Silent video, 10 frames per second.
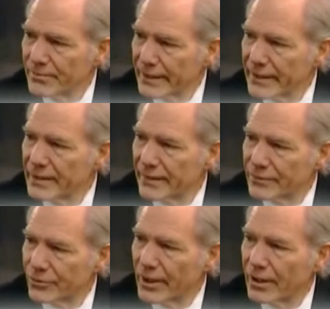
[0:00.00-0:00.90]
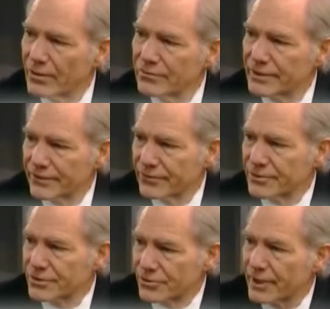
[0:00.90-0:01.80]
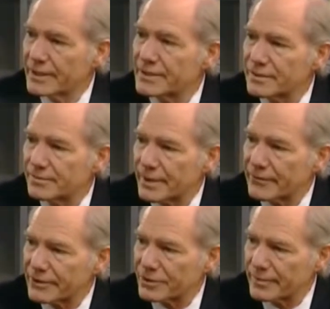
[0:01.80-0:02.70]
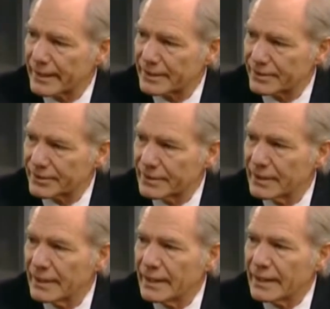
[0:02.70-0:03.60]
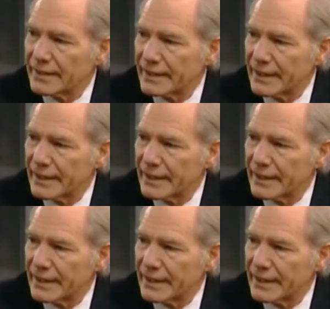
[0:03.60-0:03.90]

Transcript: blend of 12 different strains of beneficial bacteria, mm -hmm. and they